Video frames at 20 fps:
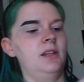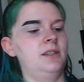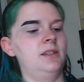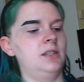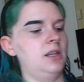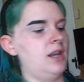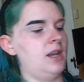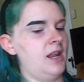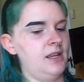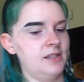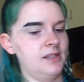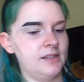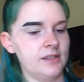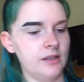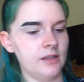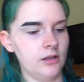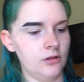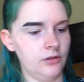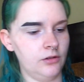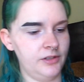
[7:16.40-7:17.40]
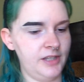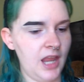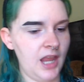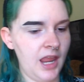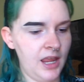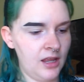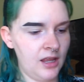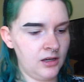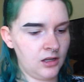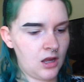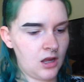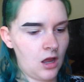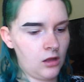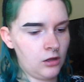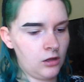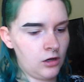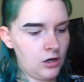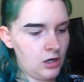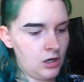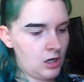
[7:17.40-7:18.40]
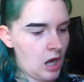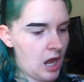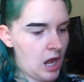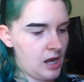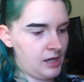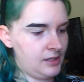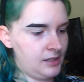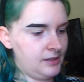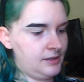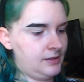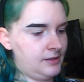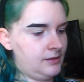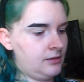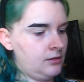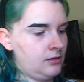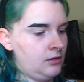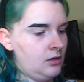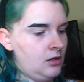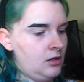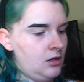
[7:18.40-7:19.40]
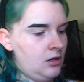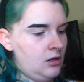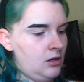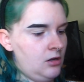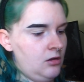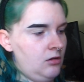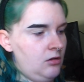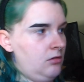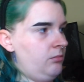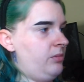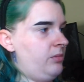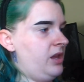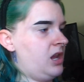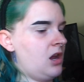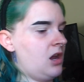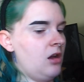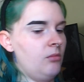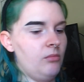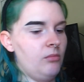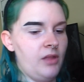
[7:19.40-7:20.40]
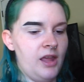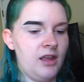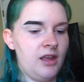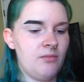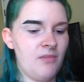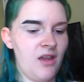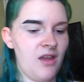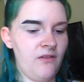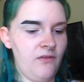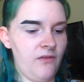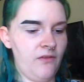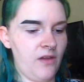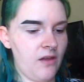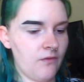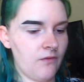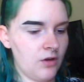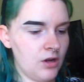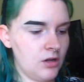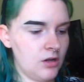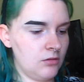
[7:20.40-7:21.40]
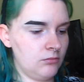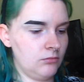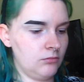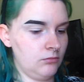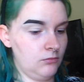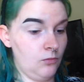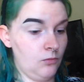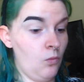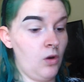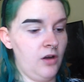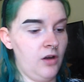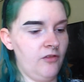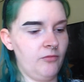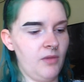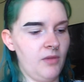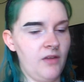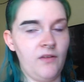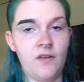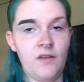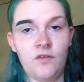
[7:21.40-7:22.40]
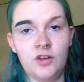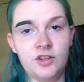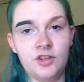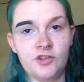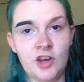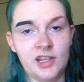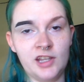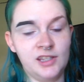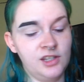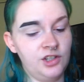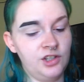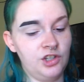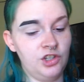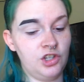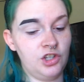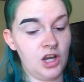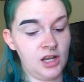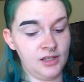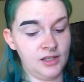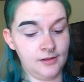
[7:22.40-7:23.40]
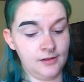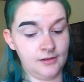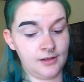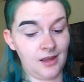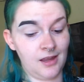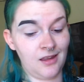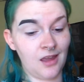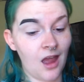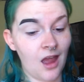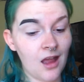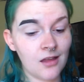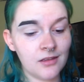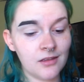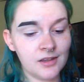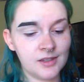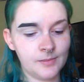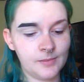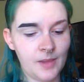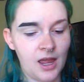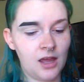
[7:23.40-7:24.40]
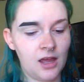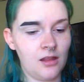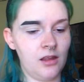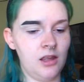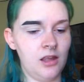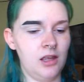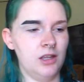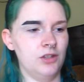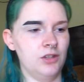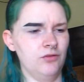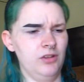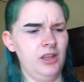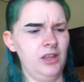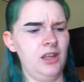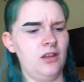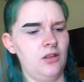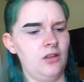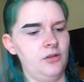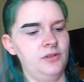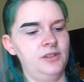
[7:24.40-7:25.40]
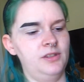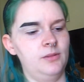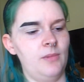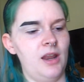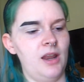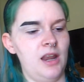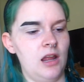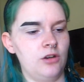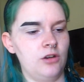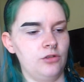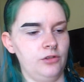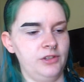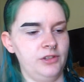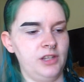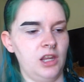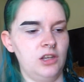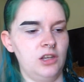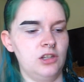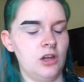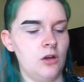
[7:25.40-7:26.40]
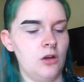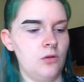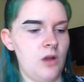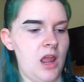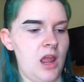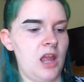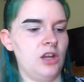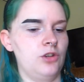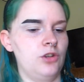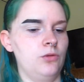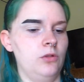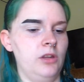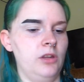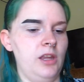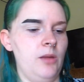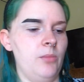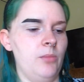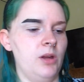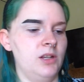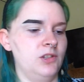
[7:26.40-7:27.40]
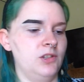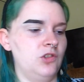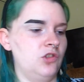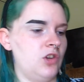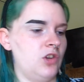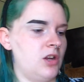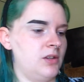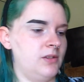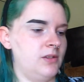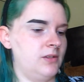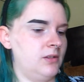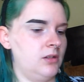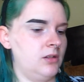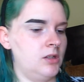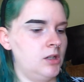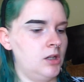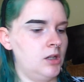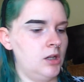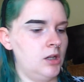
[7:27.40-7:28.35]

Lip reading: It's a nice little tan color. It's become like my favorite, one of my favorite transition shades since I got this palette. It's really close to my natural skin tone actually, but it's just,